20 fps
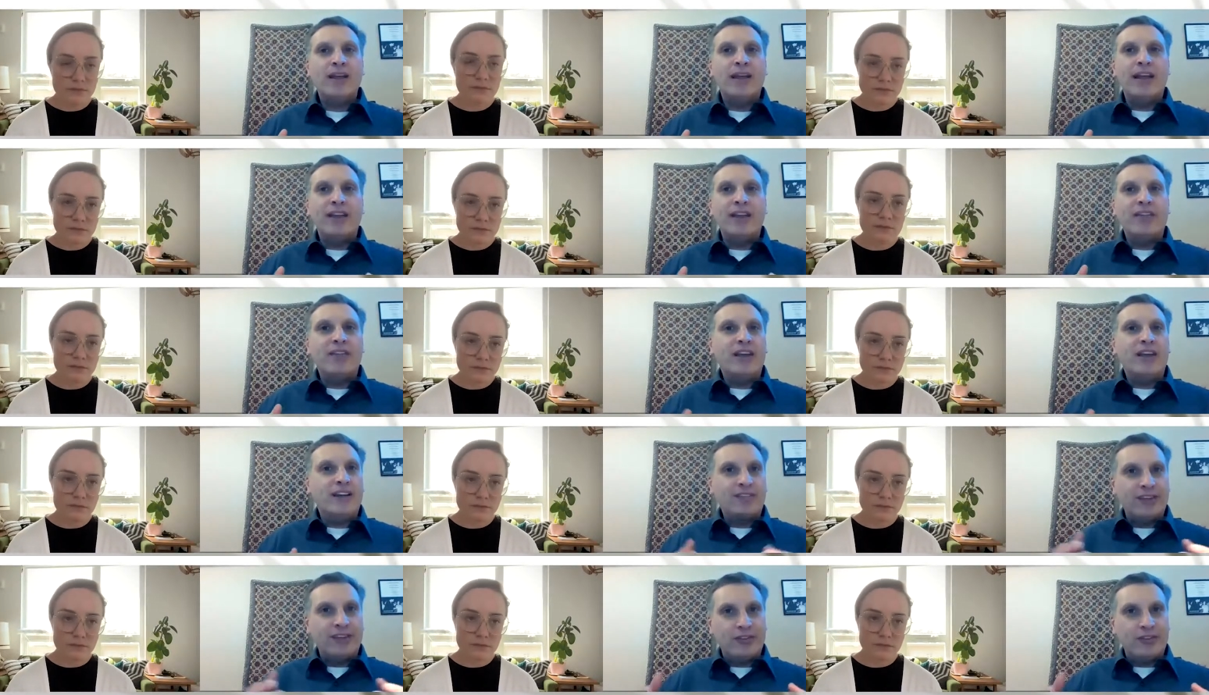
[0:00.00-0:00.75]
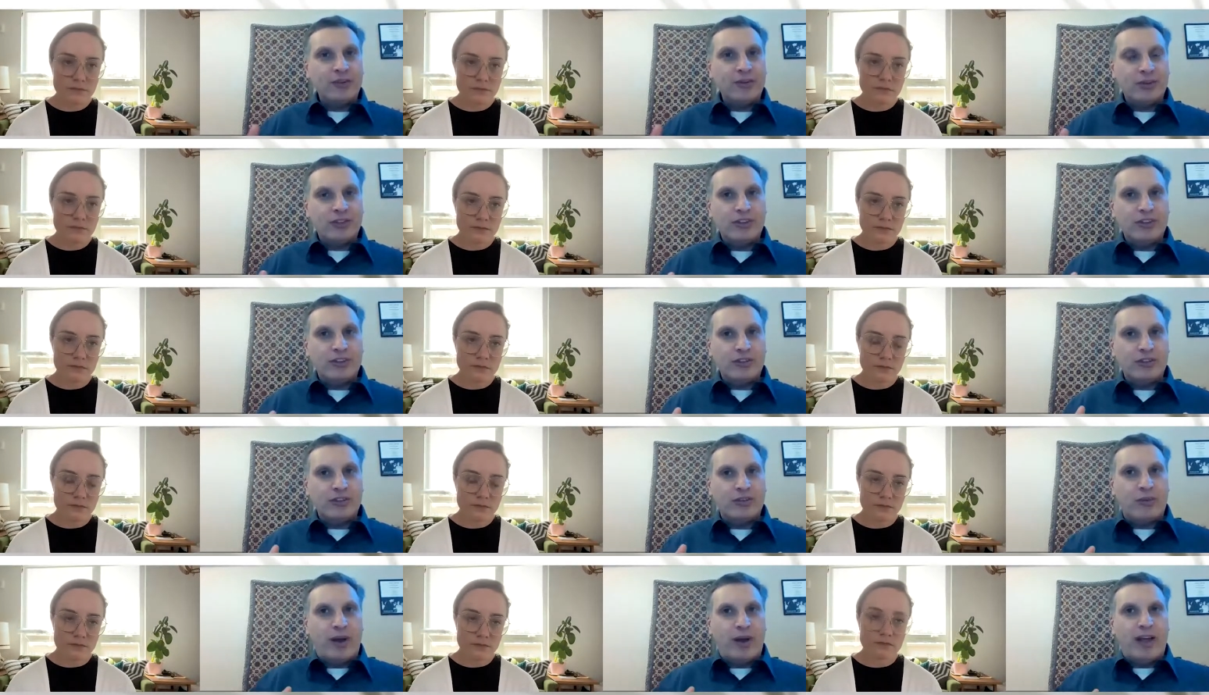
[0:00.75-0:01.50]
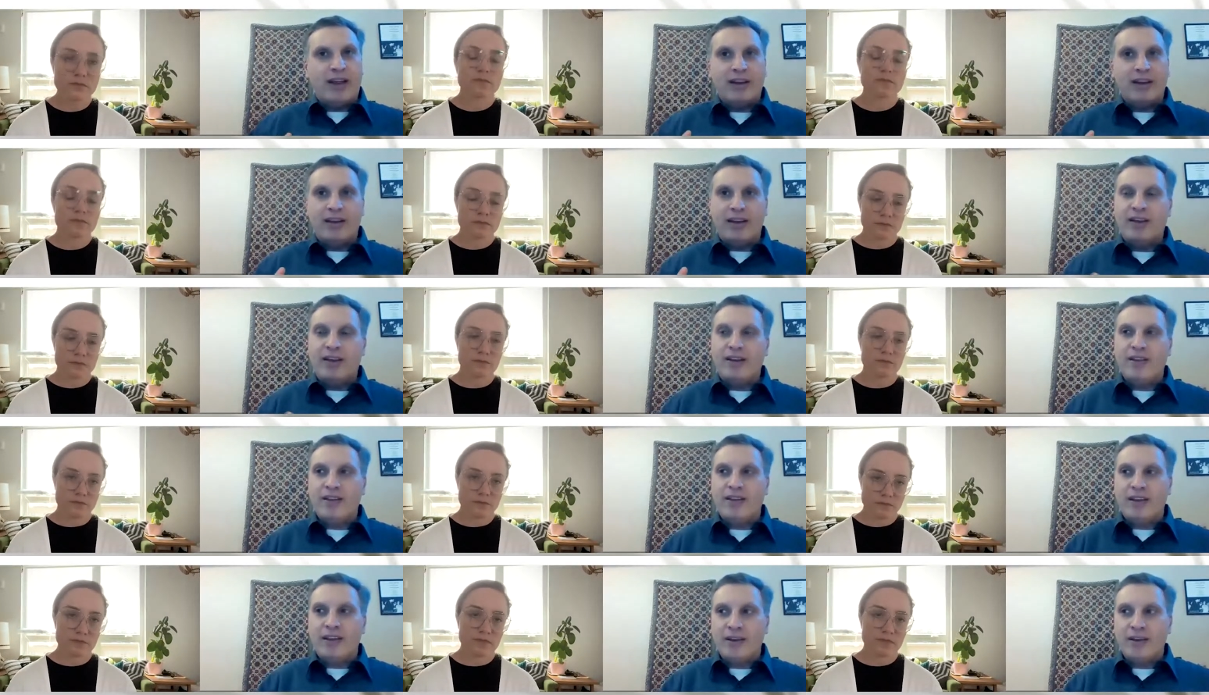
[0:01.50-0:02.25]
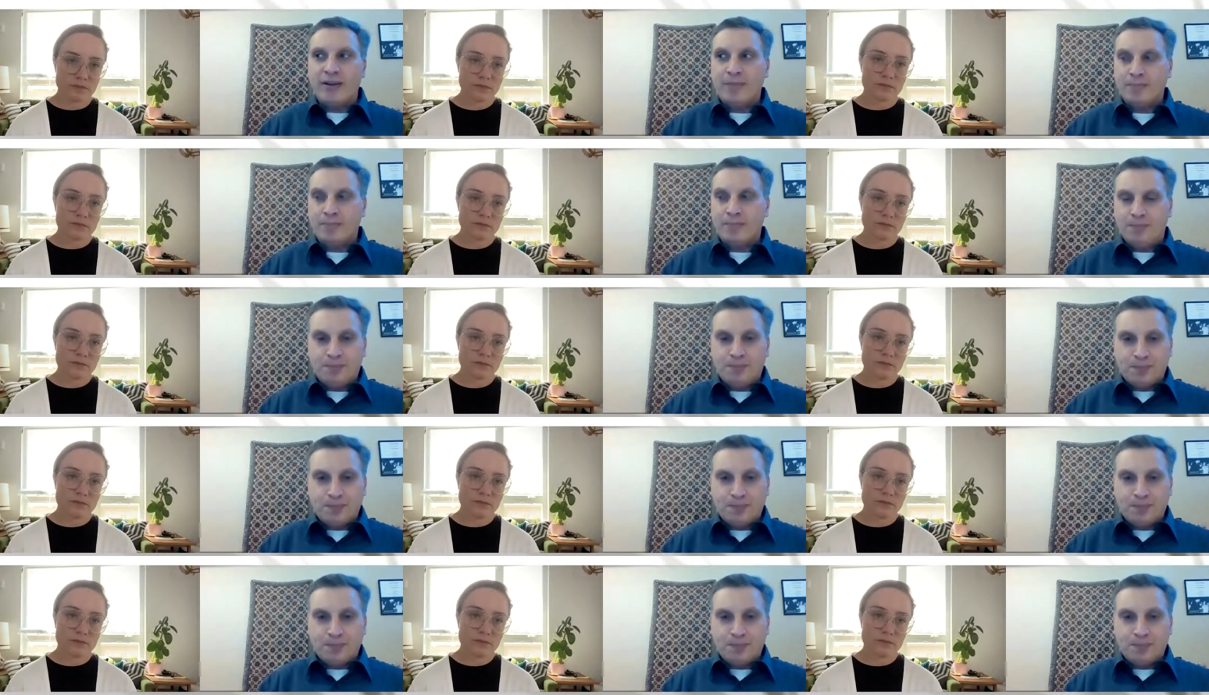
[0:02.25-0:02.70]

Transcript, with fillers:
Speaker 1: in the institutions in, in the um,